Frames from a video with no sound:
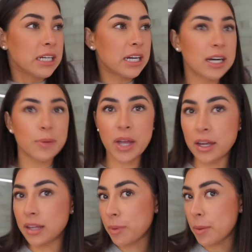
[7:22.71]
Uh, but yeah,
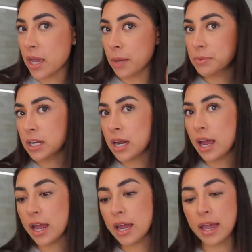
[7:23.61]
I like my makeup
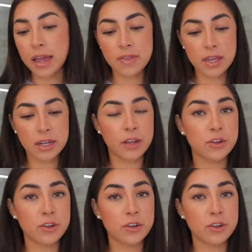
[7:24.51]
today and then yeah,